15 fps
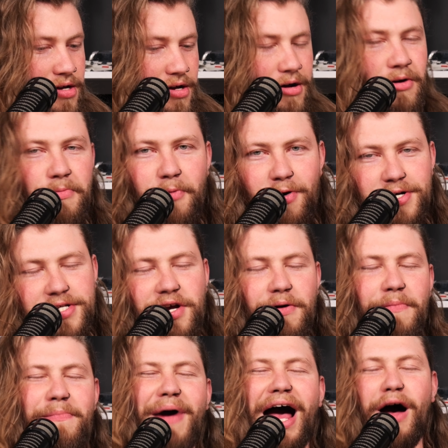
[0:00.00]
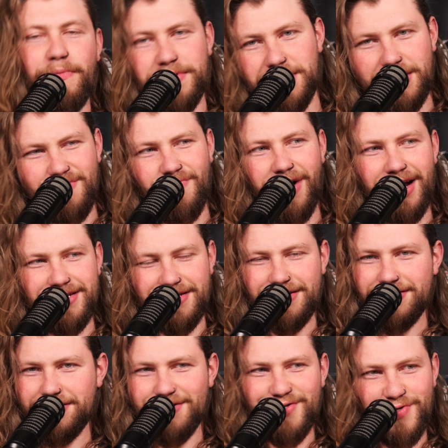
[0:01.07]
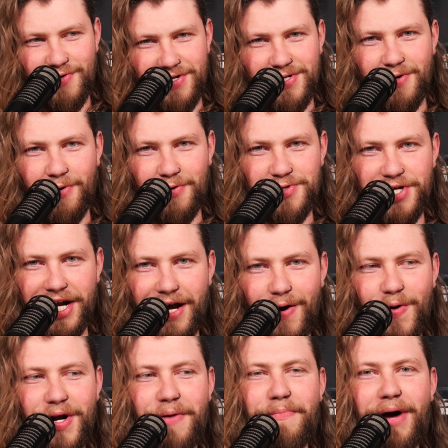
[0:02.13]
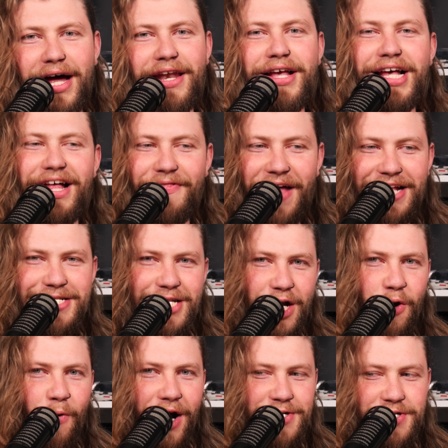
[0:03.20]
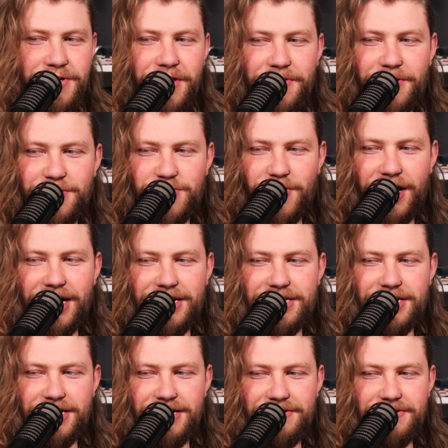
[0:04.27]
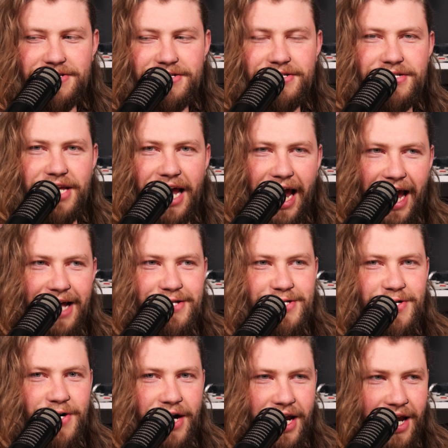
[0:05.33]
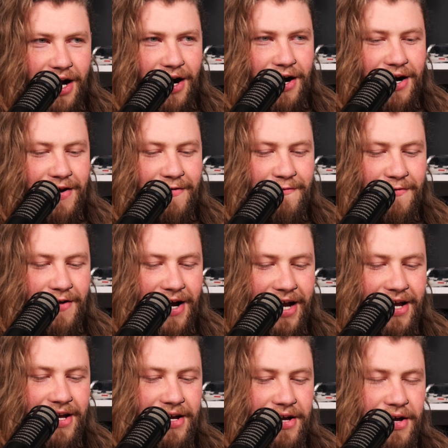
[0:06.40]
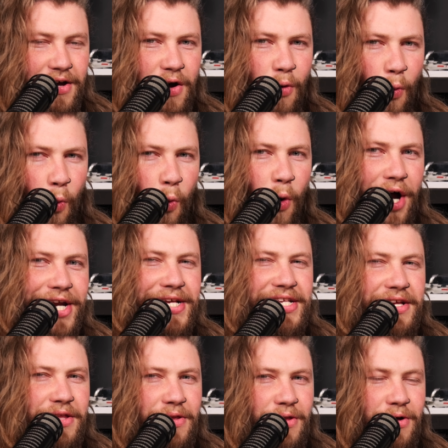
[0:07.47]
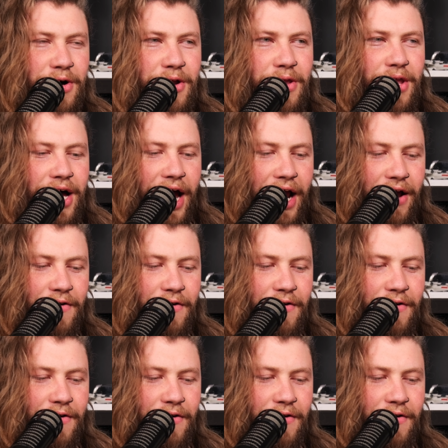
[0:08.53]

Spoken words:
Or more so, Palpatine rises and destroys the whole Jedi Order. But that's the question that they're trying to answer here of like, what does it look like